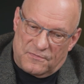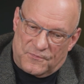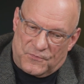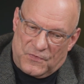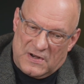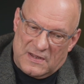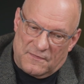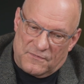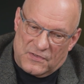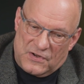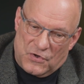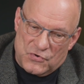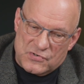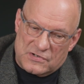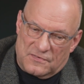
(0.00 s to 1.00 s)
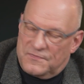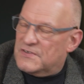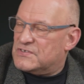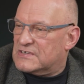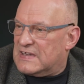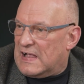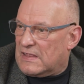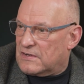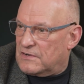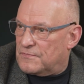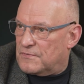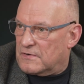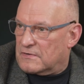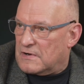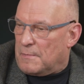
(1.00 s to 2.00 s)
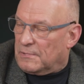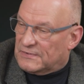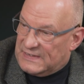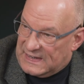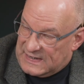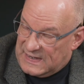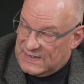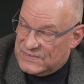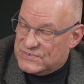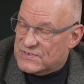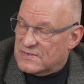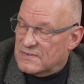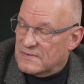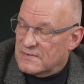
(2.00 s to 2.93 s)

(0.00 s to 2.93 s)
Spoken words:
free of the notion of physicality for a couple decades.